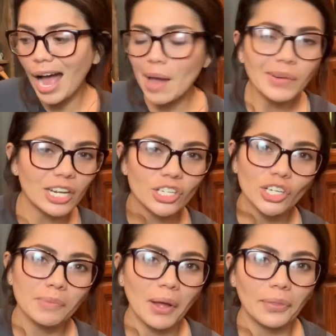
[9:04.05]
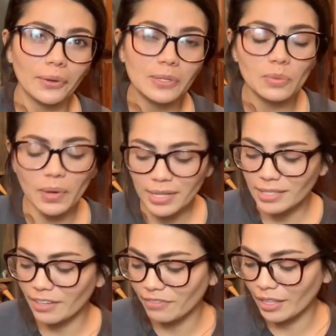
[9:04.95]
I'm not sure about those ones.
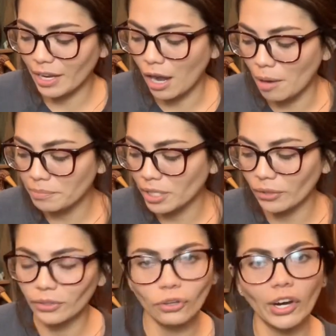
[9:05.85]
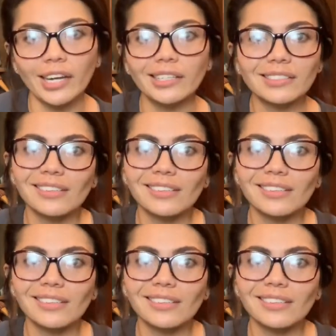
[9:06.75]
If the comps aren't the greatest,